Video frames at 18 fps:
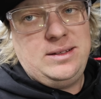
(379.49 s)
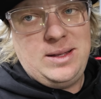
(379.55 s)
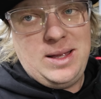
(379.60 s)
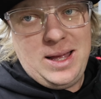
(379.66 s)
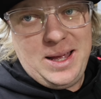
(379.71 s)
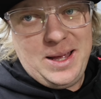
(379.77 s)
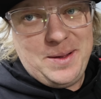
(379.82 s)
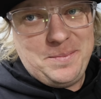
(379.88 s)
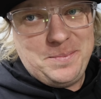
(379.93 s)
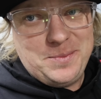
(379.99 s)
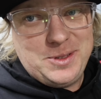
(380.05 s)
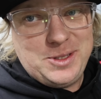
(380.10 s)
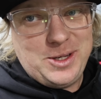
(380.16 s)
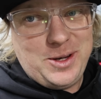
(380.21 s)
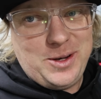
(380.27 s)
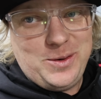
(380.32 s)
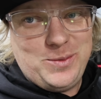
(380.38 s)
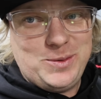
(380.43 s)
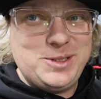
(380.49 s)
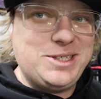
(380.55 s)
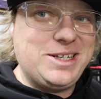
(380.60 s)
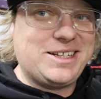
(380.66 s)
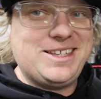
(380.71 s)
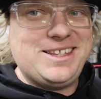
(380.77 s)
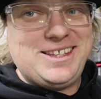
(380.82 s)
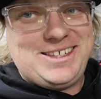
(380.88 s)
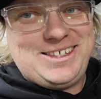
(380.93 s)
So we'll
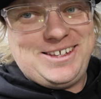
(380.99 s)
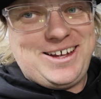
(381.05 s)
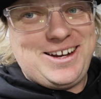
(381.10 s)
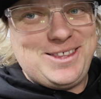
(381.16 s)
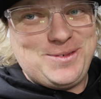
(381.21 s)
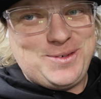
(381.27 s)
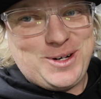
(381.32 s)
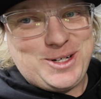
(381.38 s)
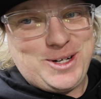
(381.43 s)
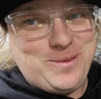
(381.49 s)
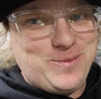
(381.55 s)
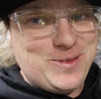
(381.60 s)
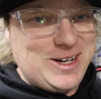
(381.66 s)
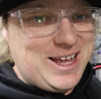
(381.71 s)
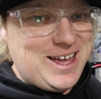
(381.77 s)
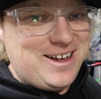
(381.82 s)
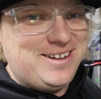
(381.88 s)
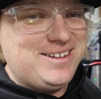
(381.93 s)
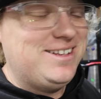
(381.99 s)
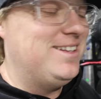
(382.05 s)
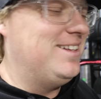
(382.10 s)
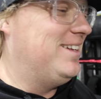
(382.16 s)
stick to this side of the workshop for now,